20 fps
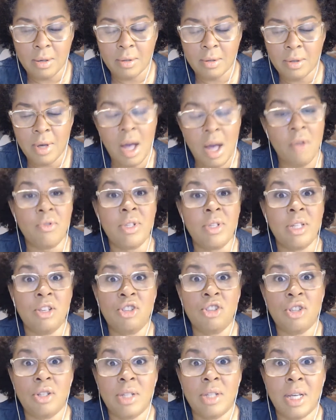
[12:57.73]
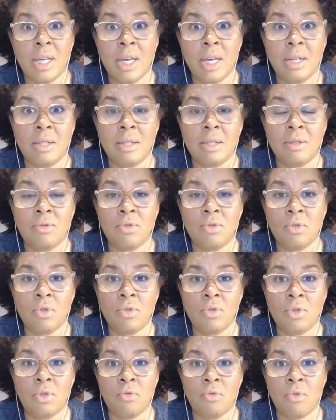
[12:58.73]
conversations, I guess,
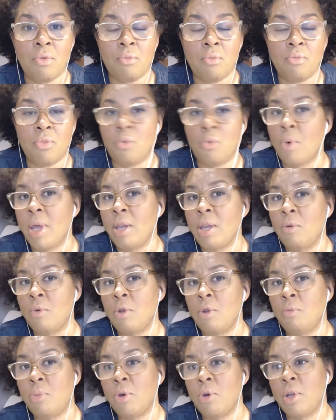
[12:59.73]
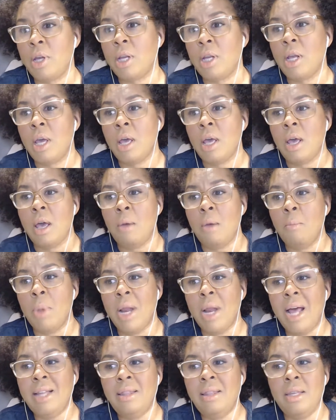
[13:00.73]
is the way you want to put it. But
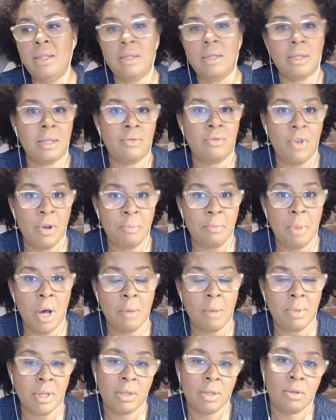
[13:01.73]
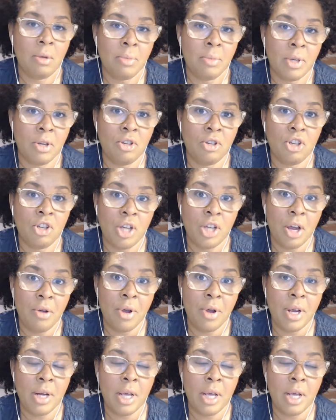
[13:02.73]
I think this is very public, so I'm going to share it.